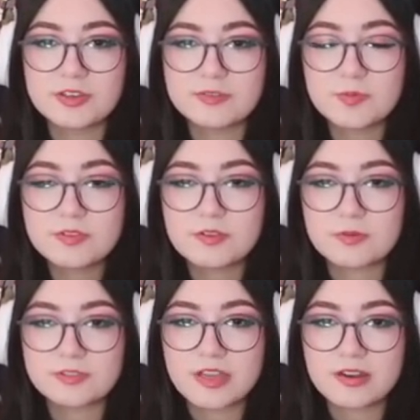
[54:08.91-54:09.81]
You have to put the
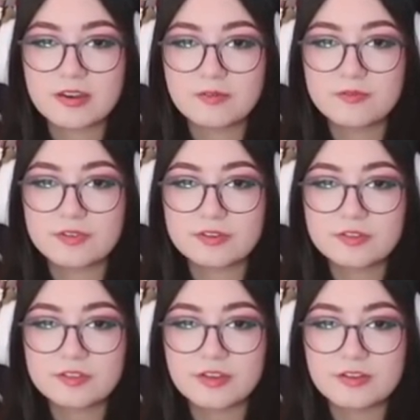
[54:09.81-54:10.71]
normal sand down
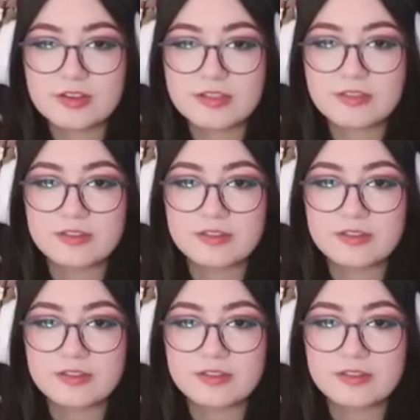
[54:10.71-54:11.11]
first underneath